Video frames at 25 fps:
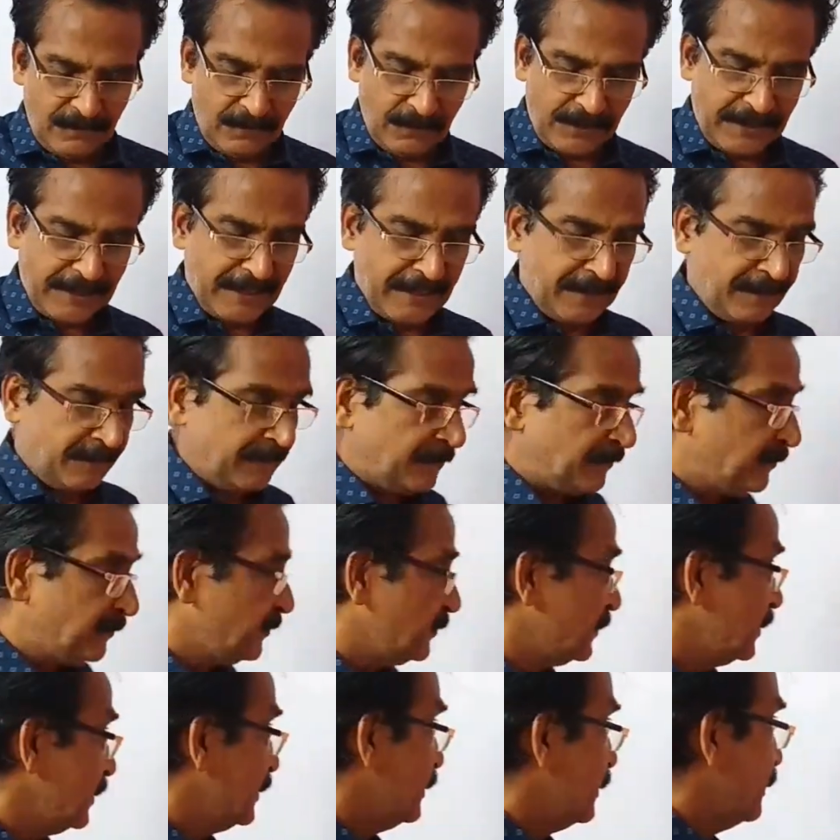Okay,
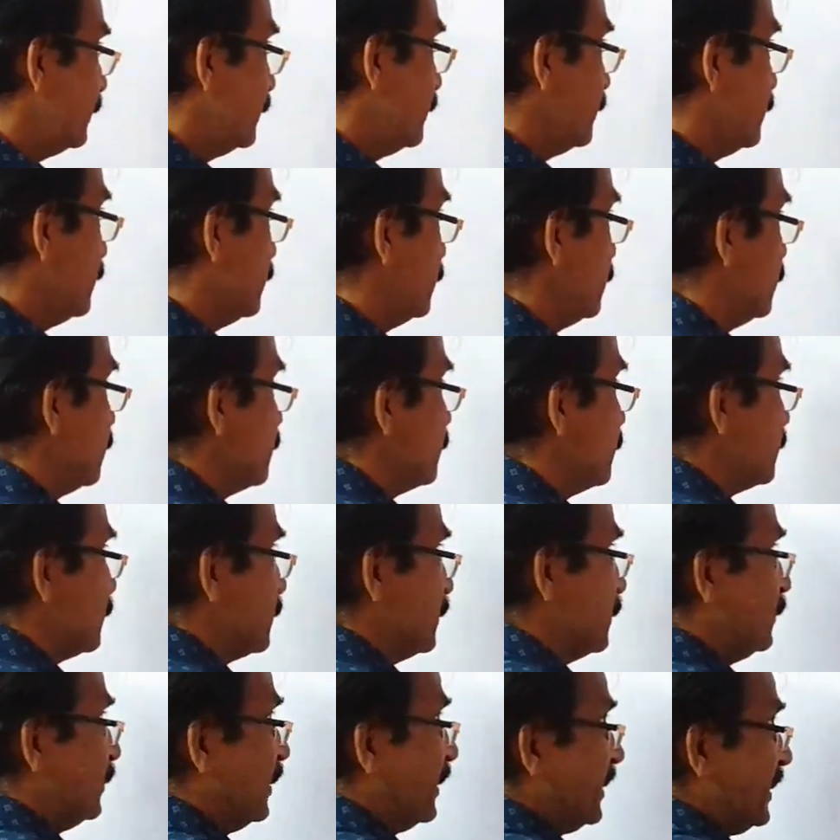
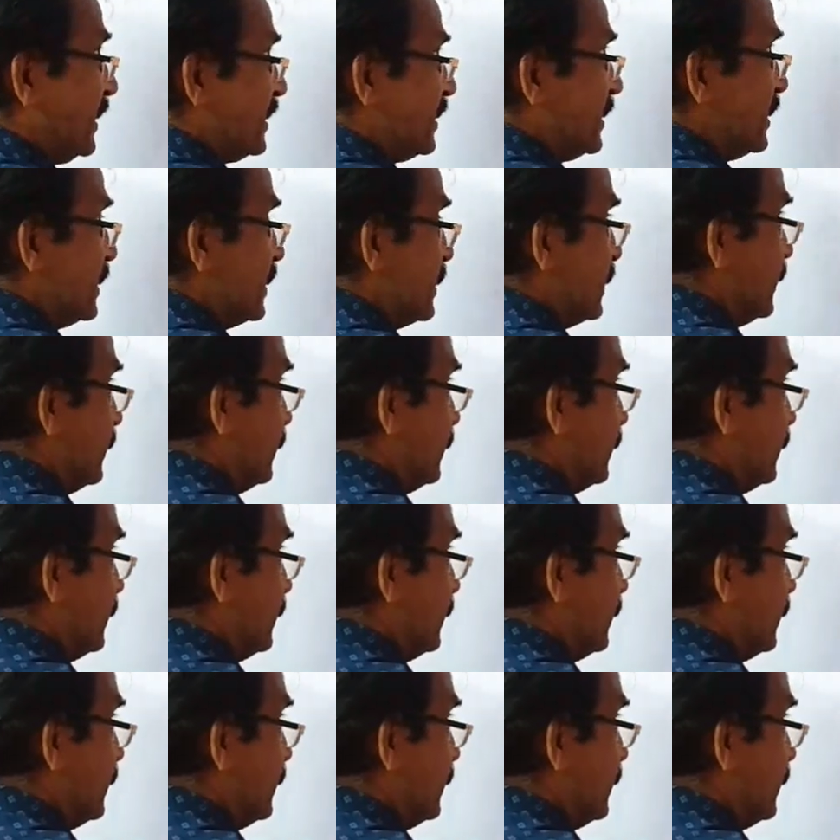so let us